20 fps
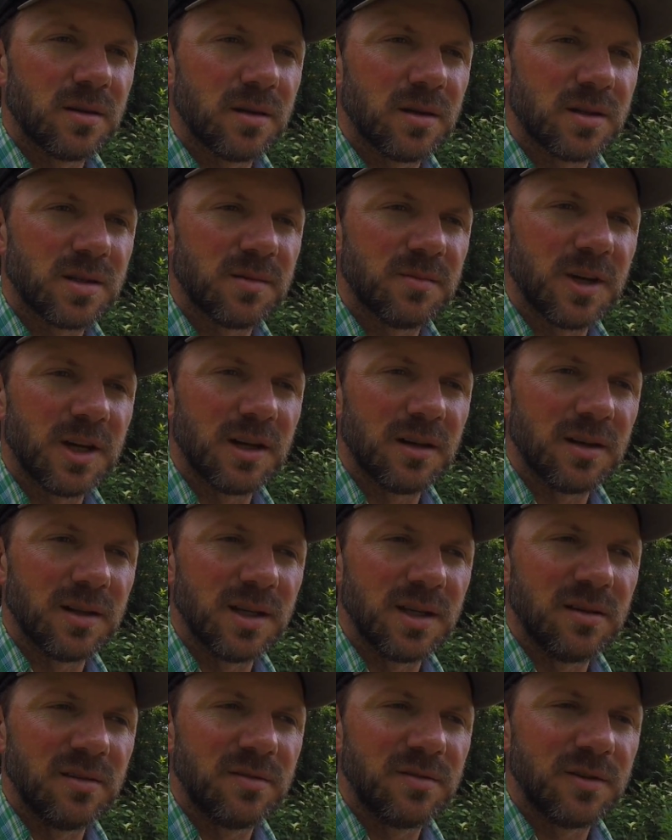a tomato
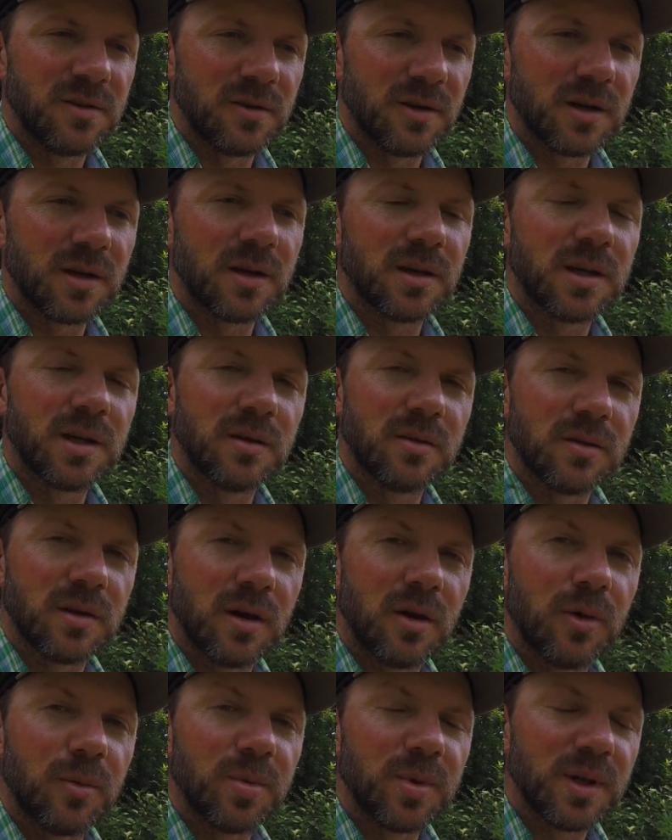leaf, you're not going to kill the
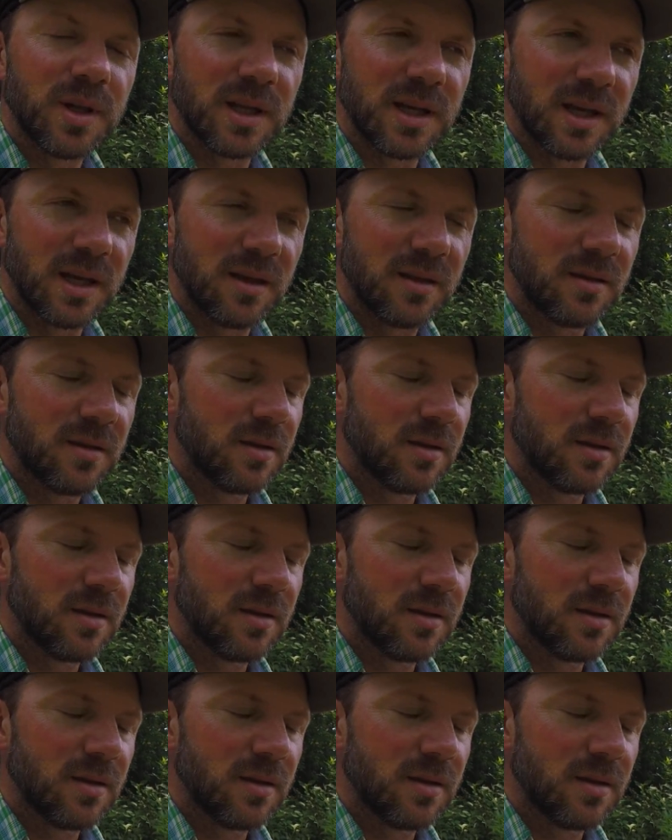whole plant.